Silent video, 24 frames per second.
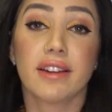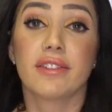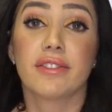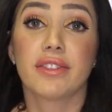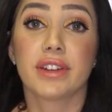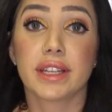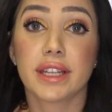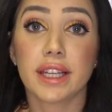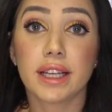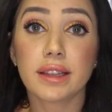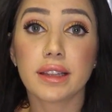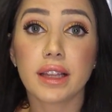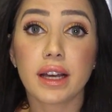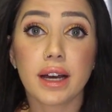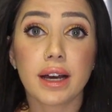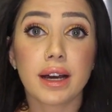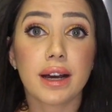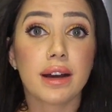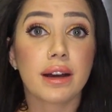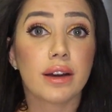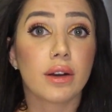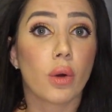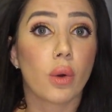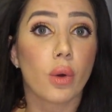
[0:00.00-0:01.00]

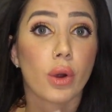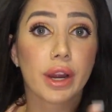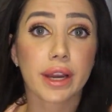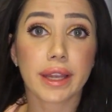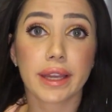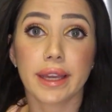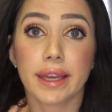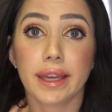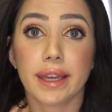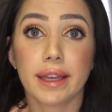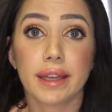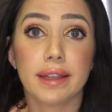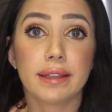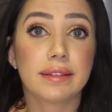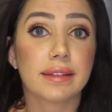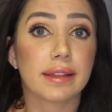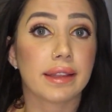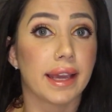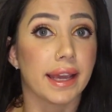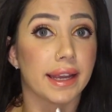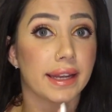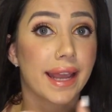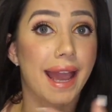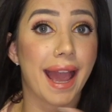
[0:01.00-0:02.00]
vanilla, orchids,
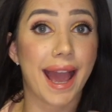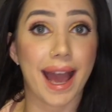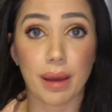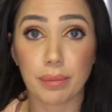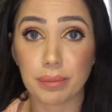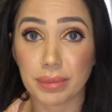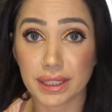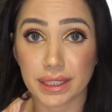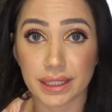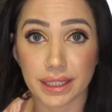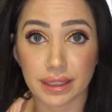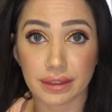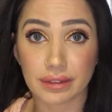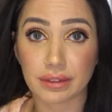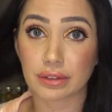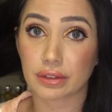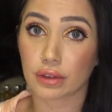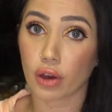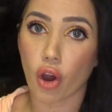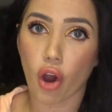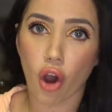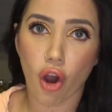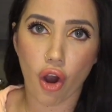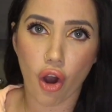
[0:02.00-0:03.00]
and happiness
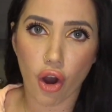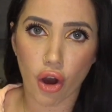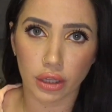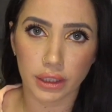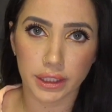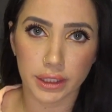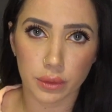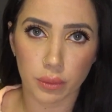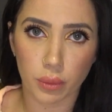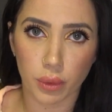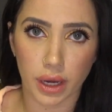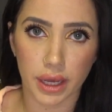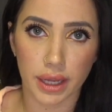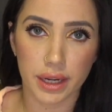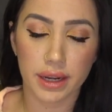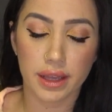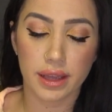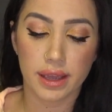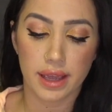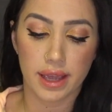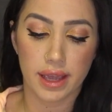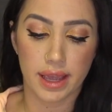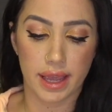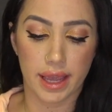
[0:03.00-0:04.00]
all in one.
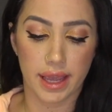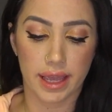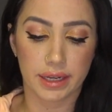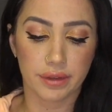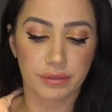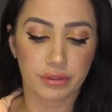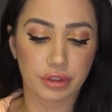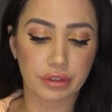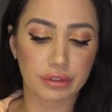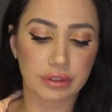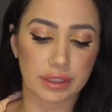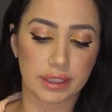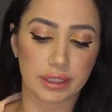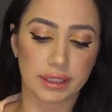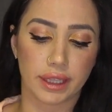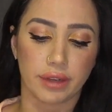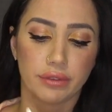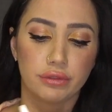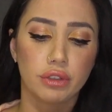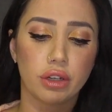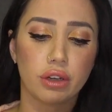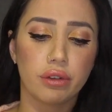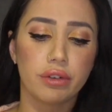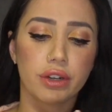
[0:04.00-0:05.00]
And if there's any
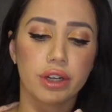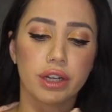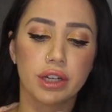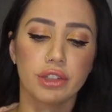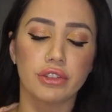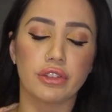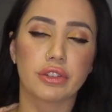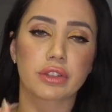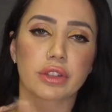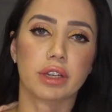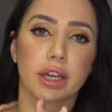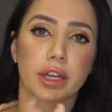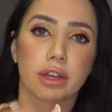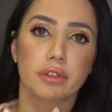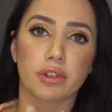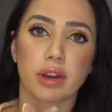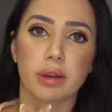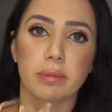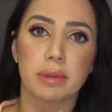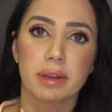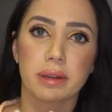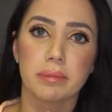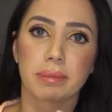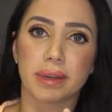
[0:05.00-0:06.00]
left over, just kind of
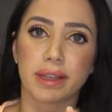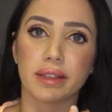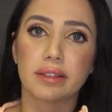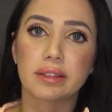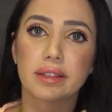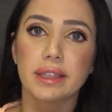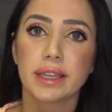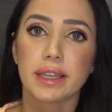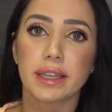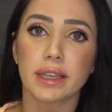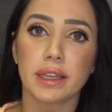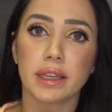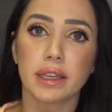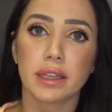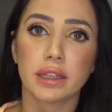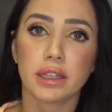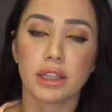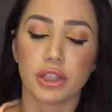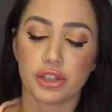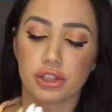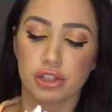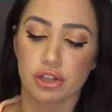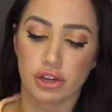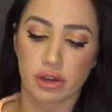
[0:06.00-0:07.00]
rub it in my
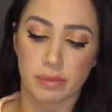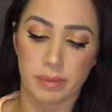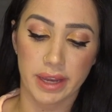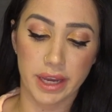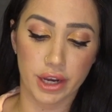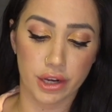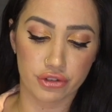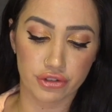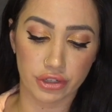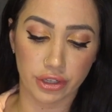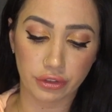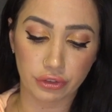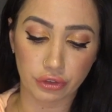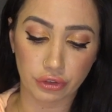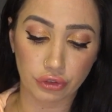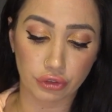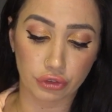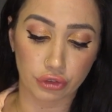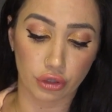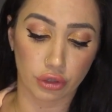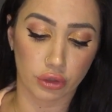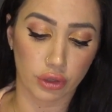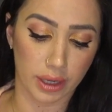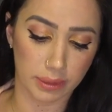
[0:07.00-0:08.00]
skin. You know, I'm a hairdresser,
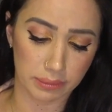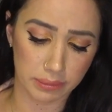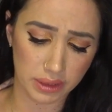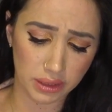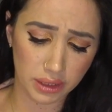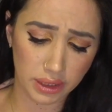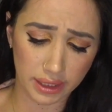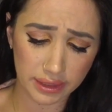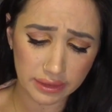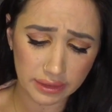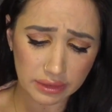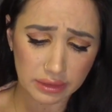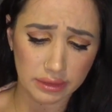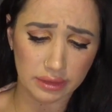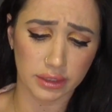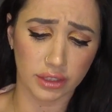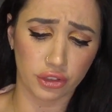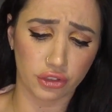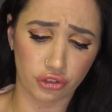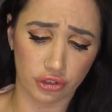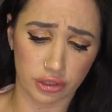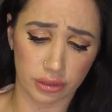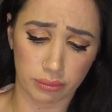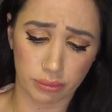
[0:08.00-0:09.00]
so I'm
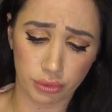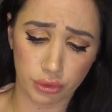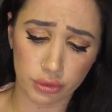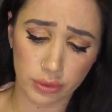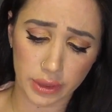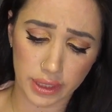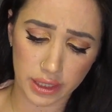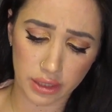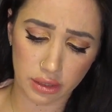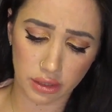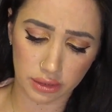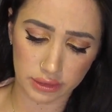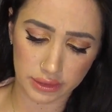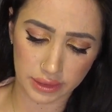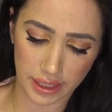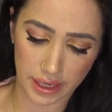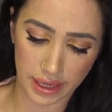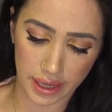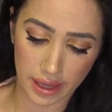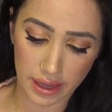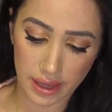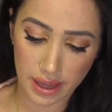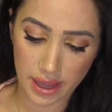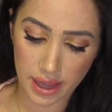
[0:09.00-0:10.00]
constantly shampooing all
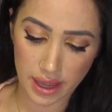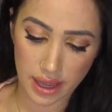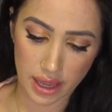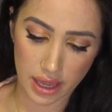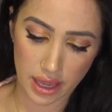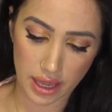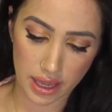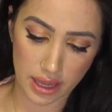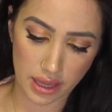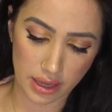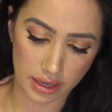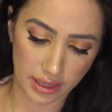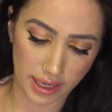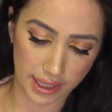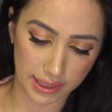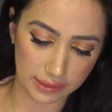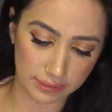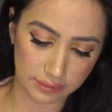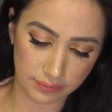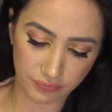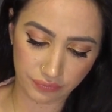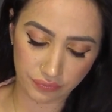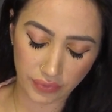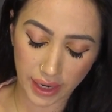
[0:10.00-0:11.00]
day, and I
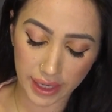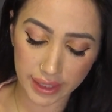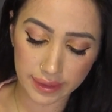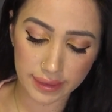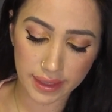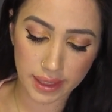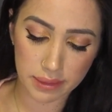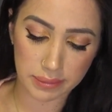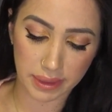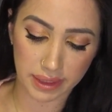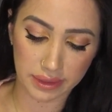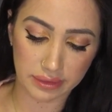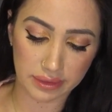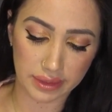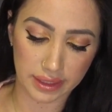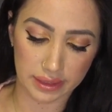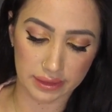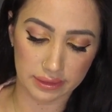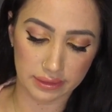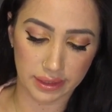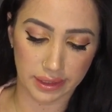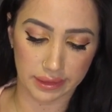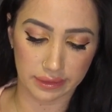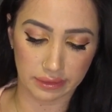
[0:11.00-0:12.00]
find that my
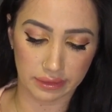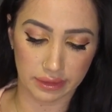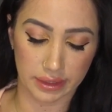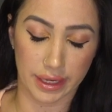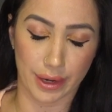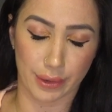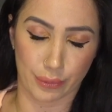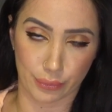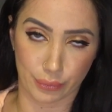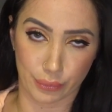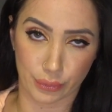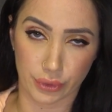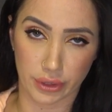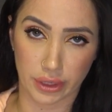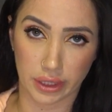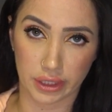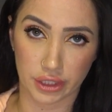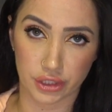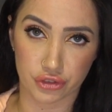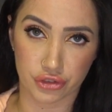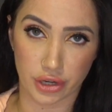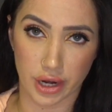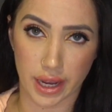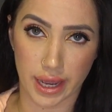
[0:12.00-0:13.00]
skin tends to get
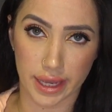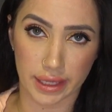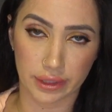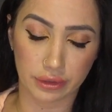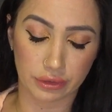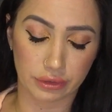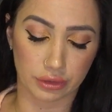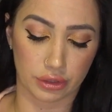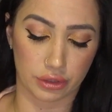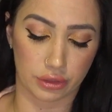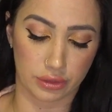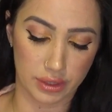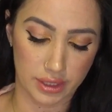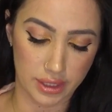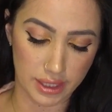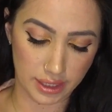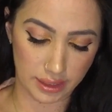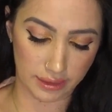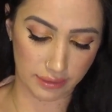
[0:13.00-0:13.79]
really dry. So